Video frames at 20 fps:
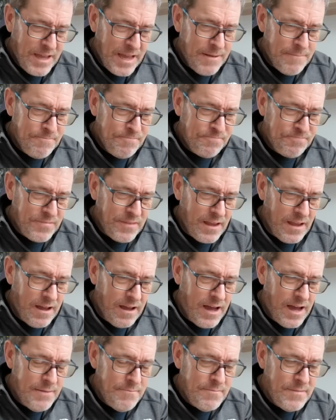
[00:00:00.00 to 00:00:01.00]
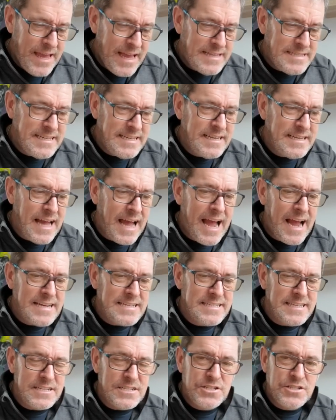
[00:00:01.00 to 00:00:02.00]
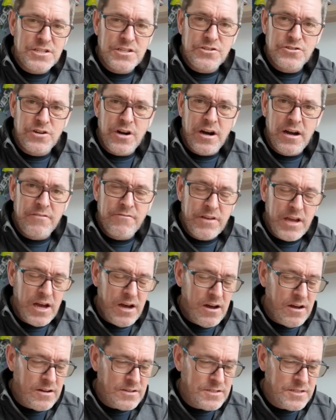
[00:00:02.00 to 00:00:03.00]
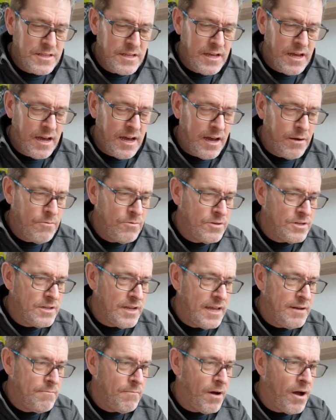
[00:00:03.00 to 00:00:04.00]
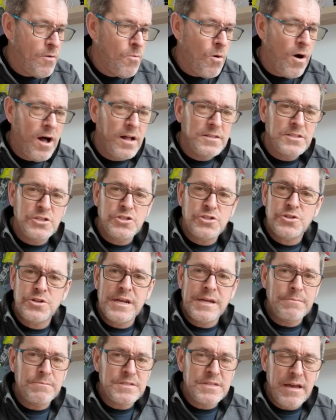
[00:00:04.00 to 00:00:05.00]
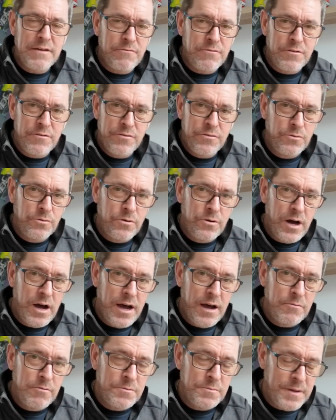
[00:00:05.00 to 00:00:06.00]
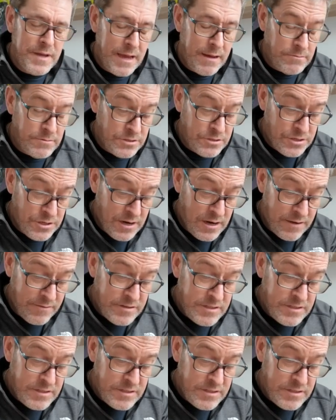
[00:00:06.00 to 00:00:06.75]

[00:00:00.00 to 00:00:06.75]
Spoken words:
I'm getting access to drive cars that I would, in my wildest dreams, never have thought I would be able to drive.